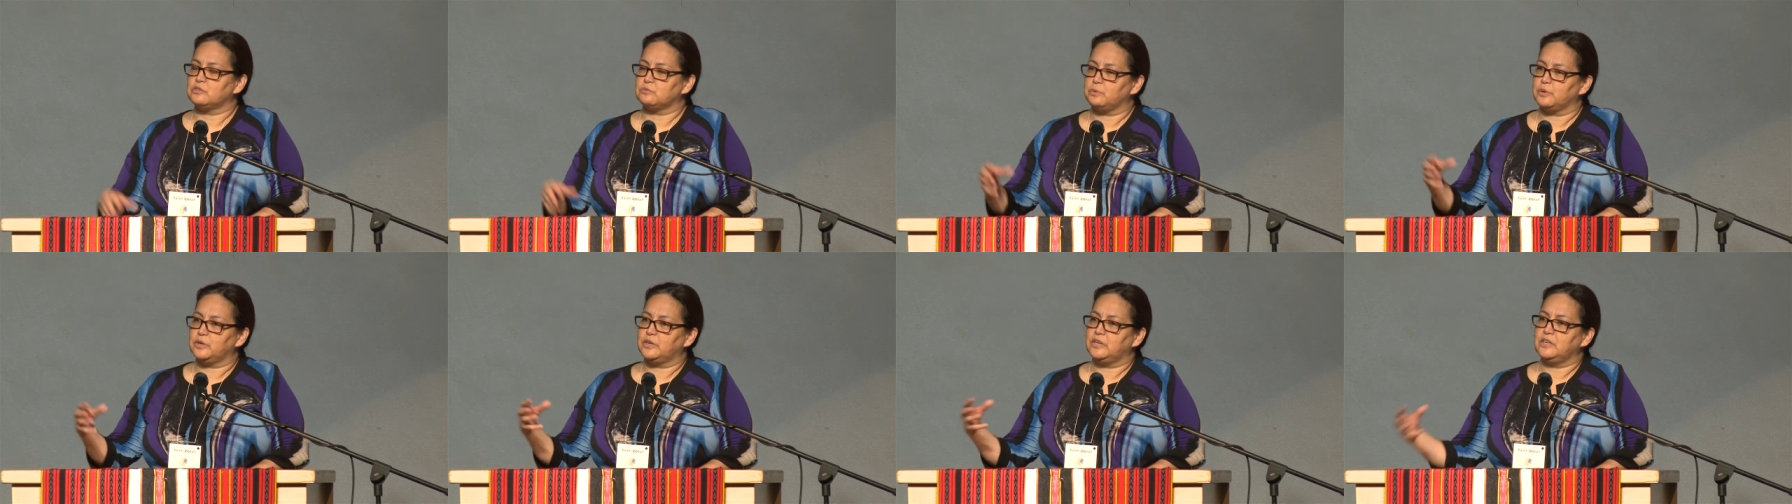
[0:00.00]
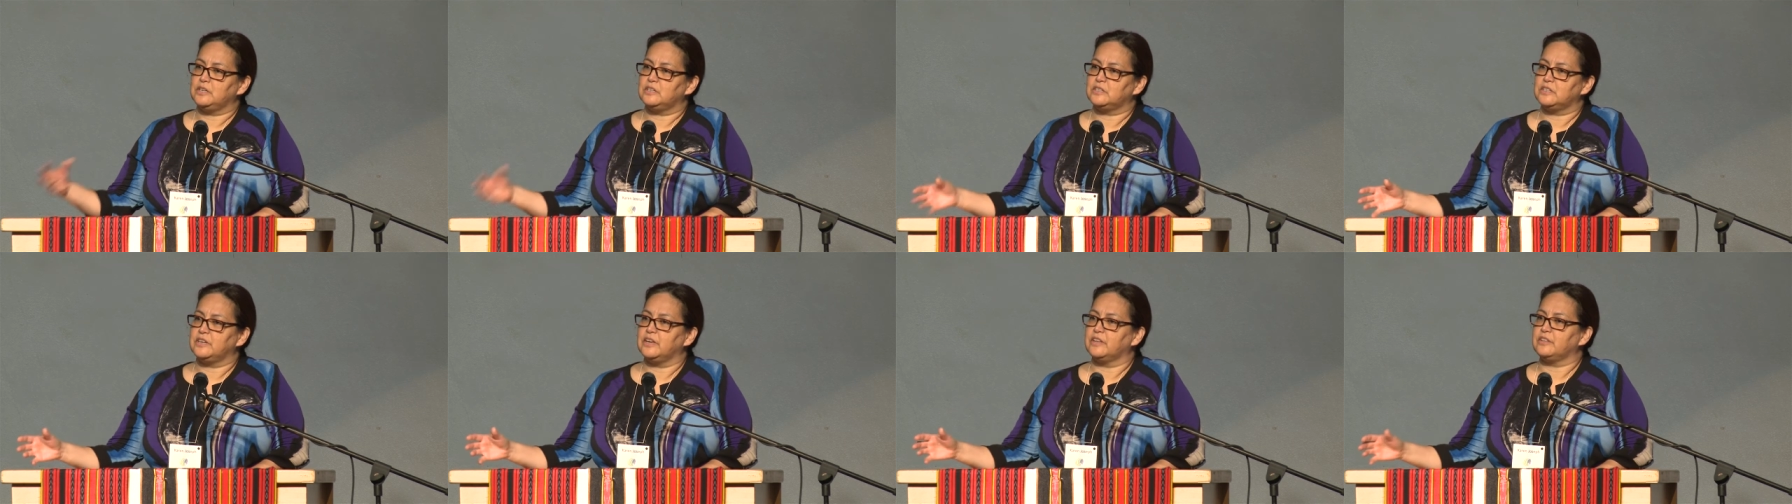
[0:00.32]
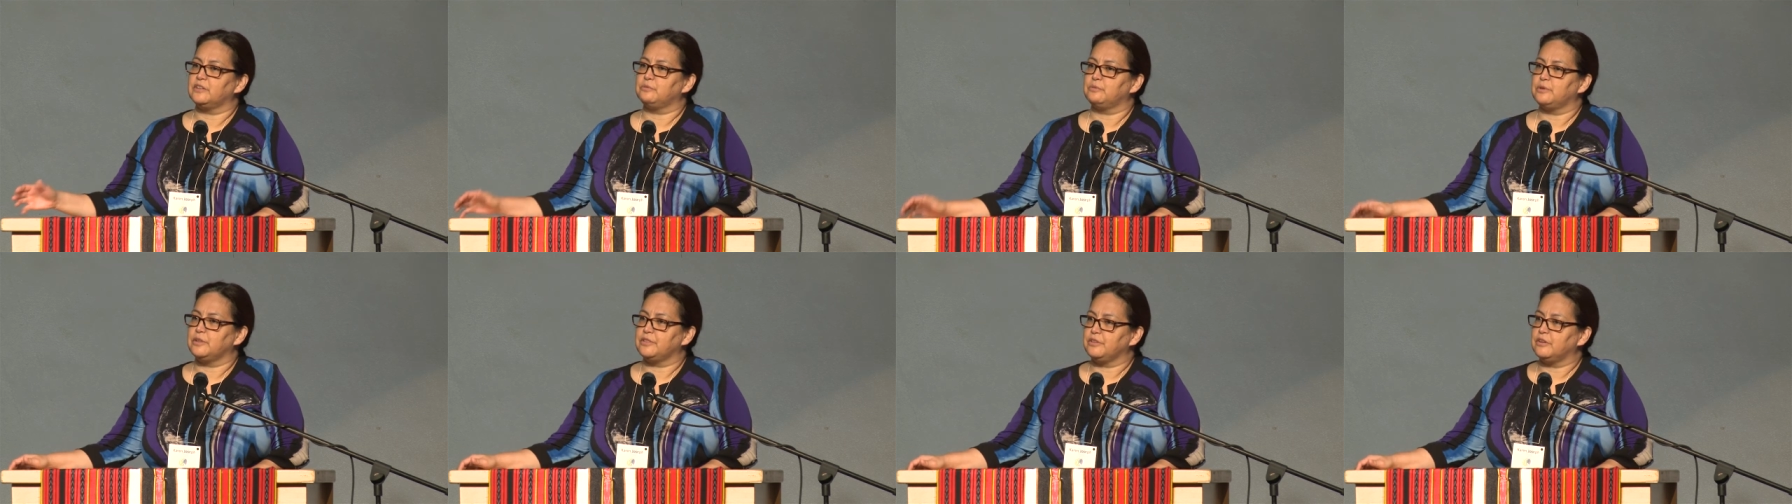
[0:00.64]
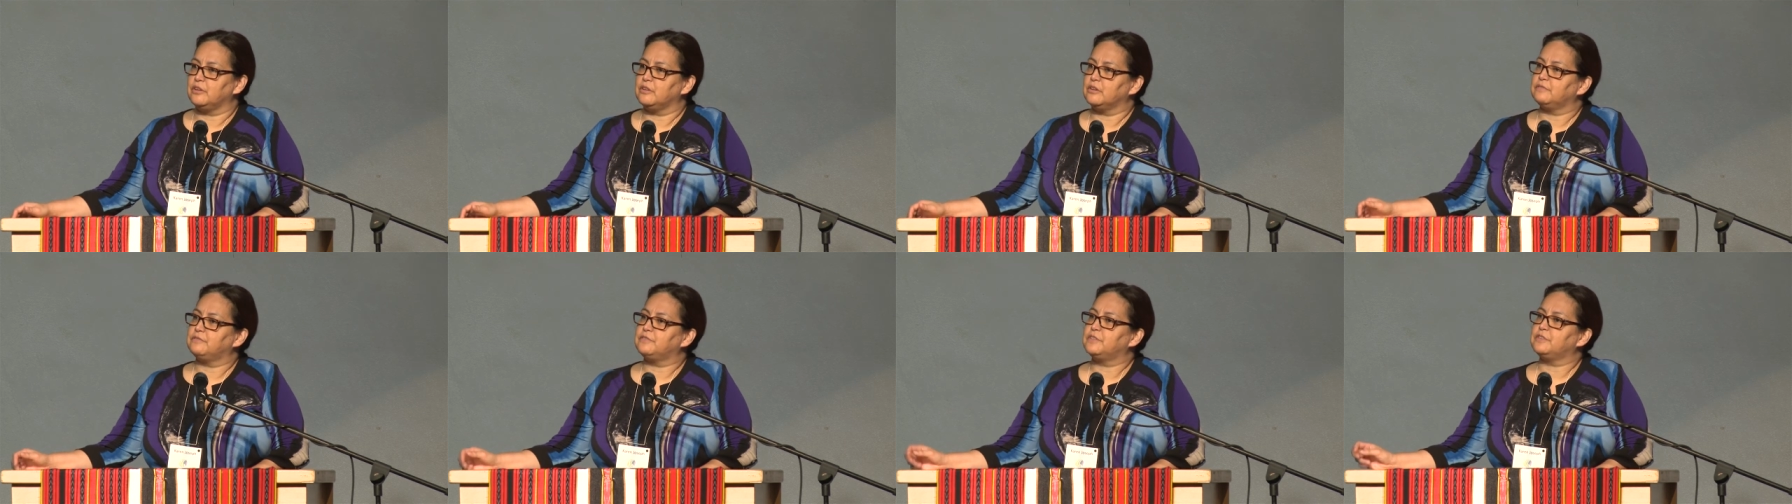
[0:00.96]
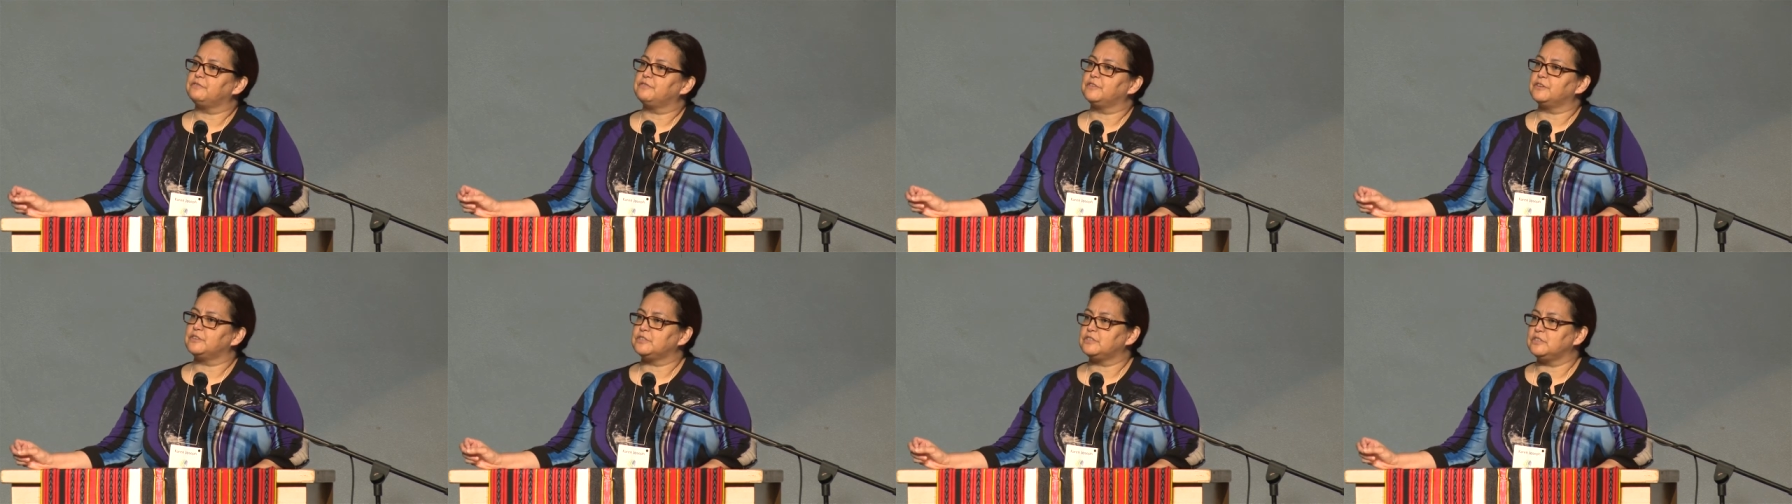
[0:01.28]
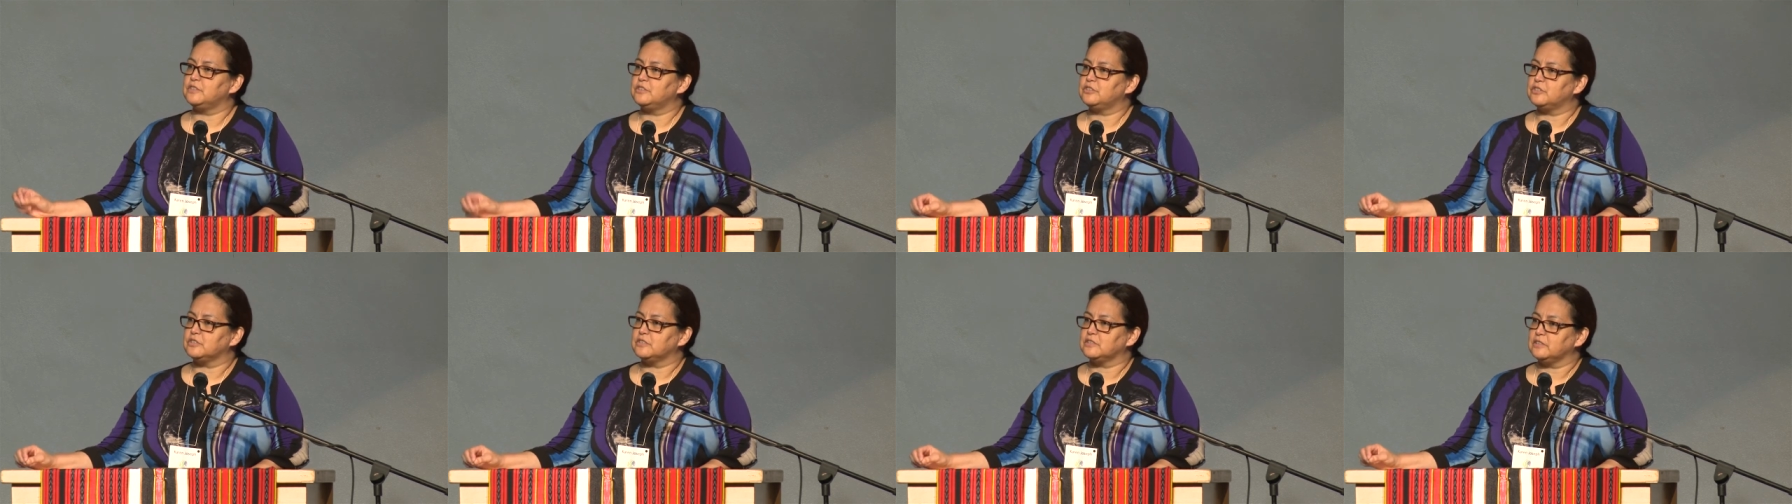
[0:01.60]
working together with all of the First
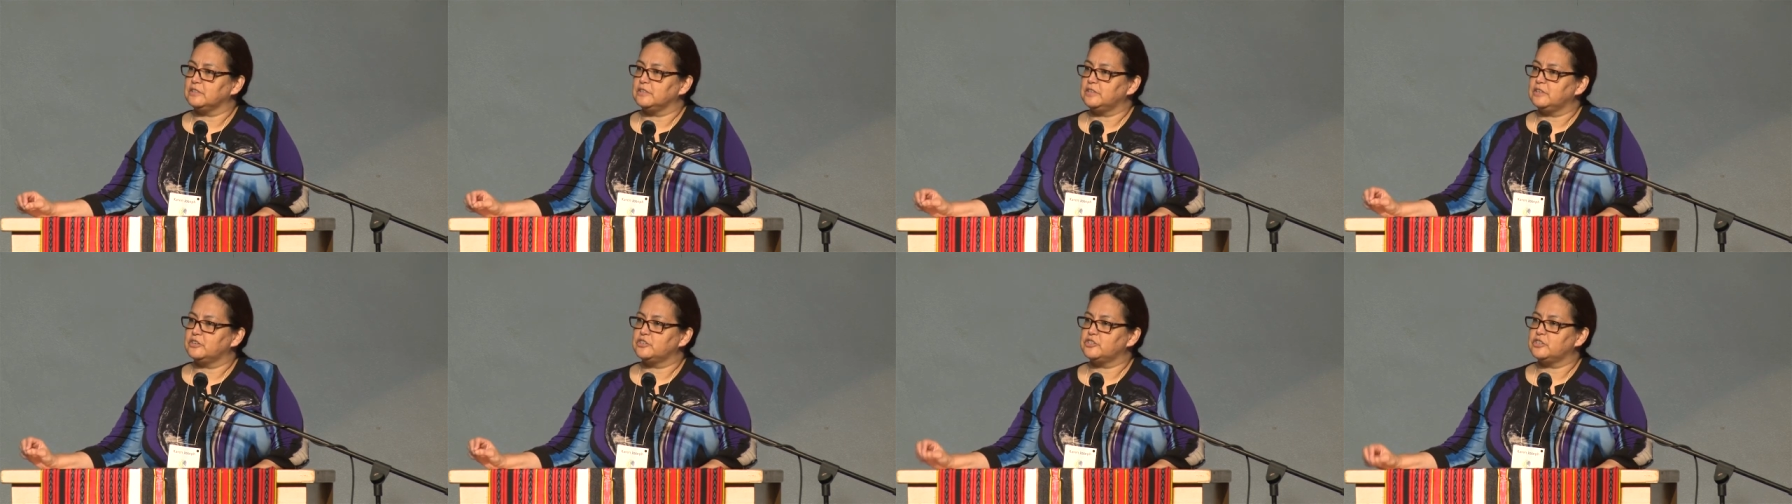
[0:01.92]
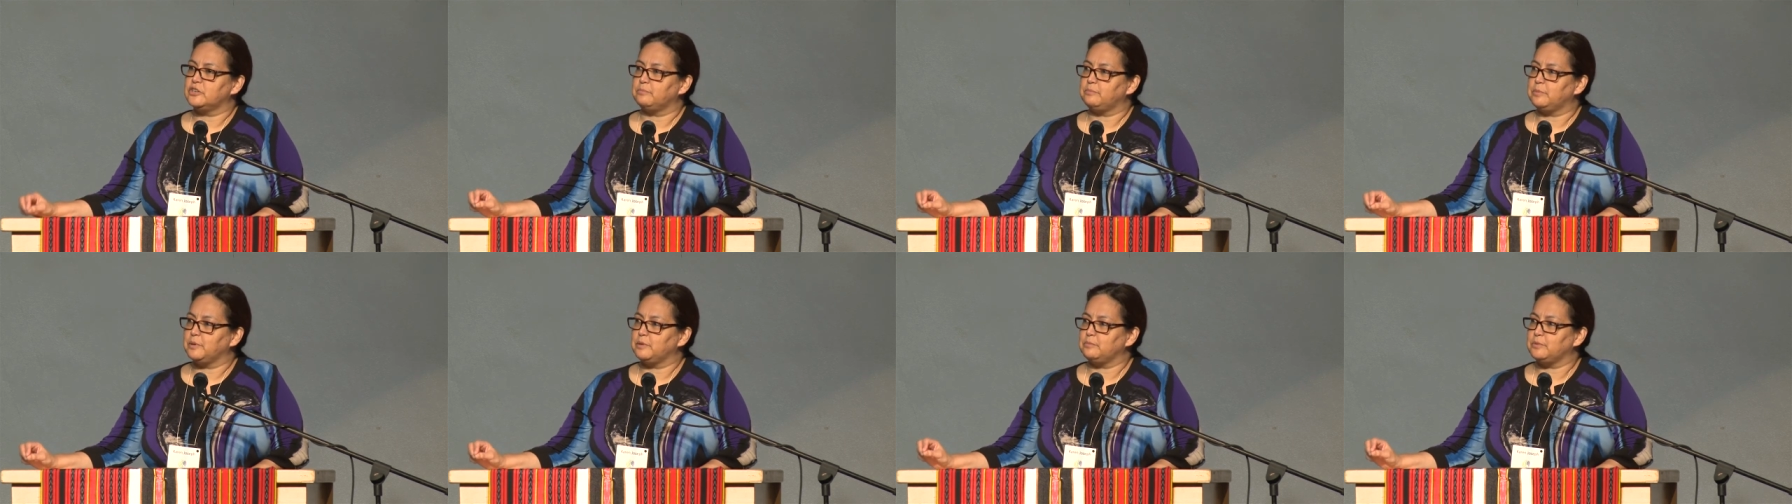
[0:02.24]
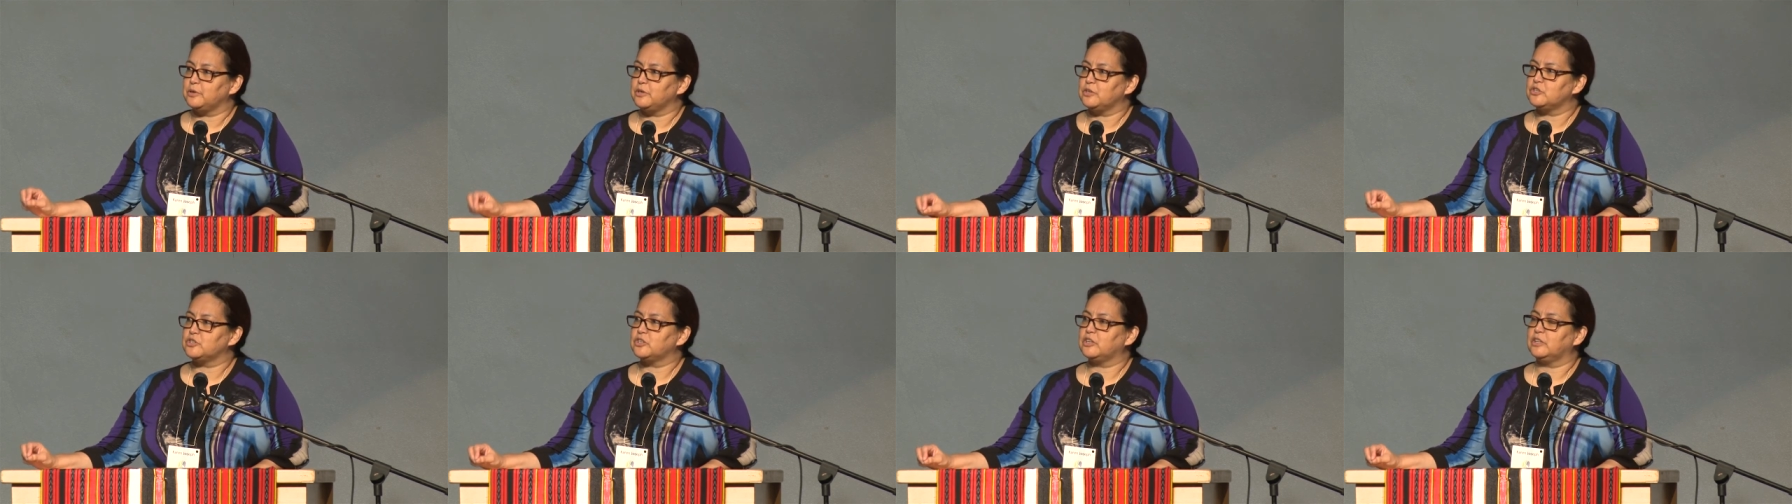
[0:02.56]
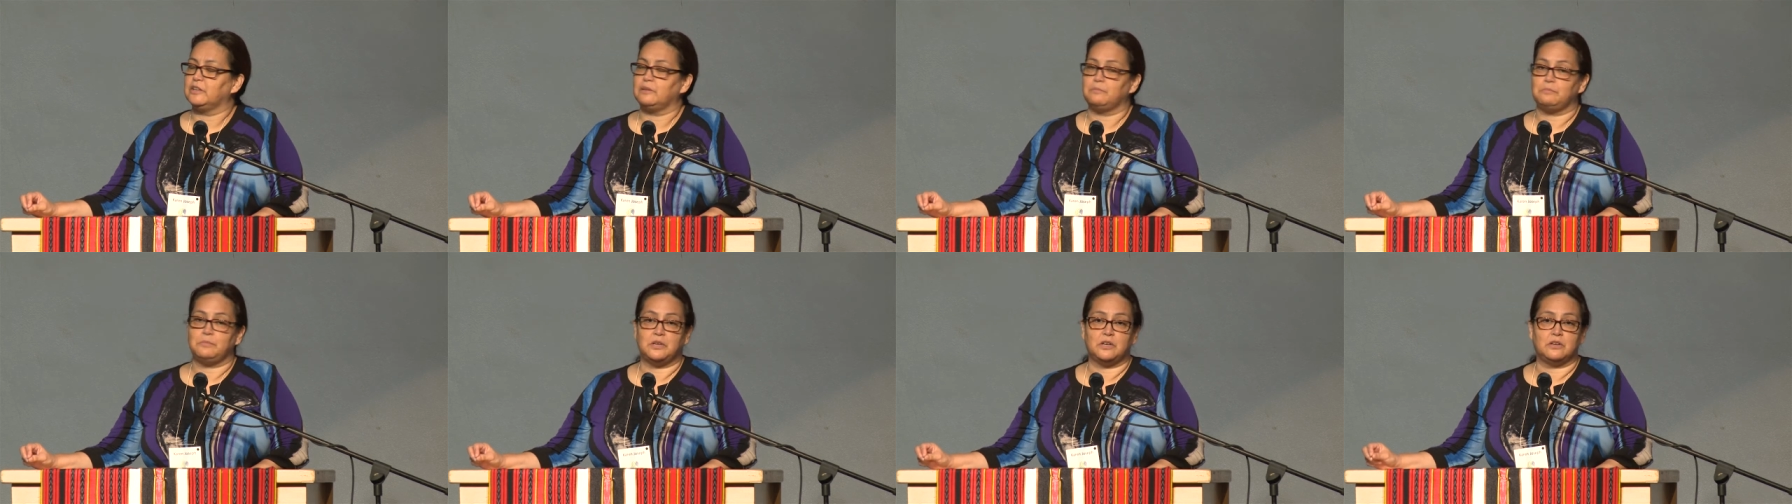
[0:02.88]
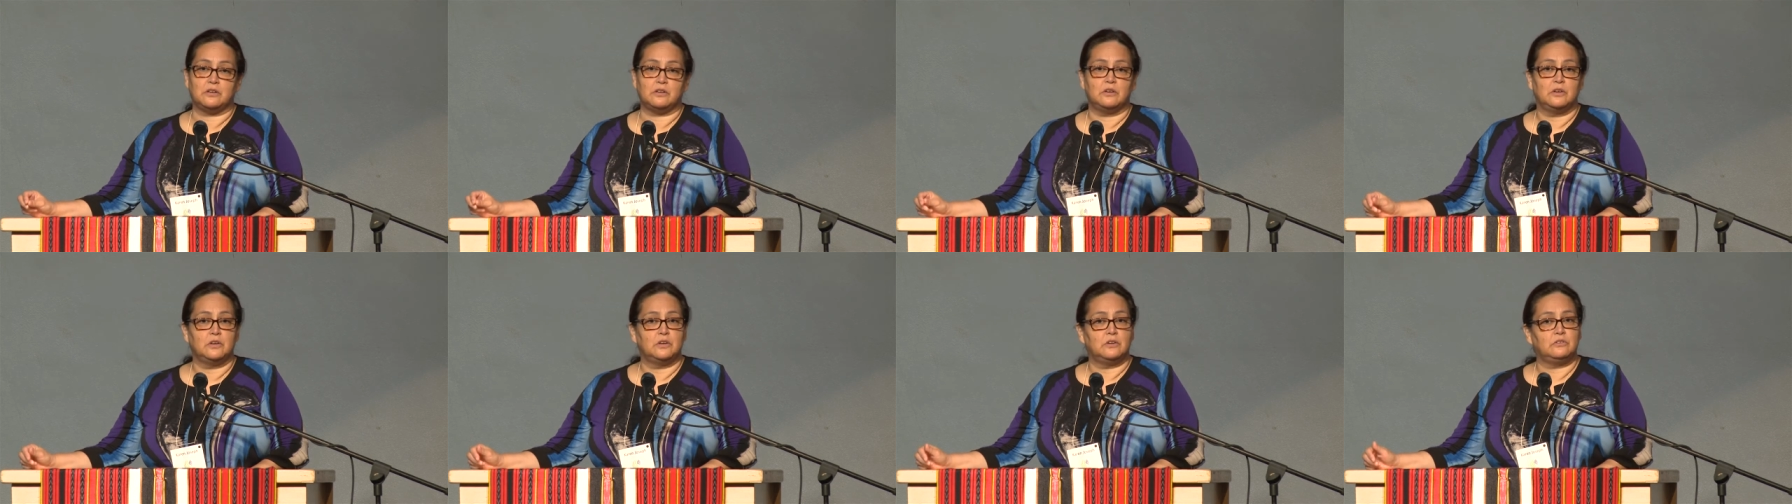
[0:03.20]
Nations leadership in British Columbia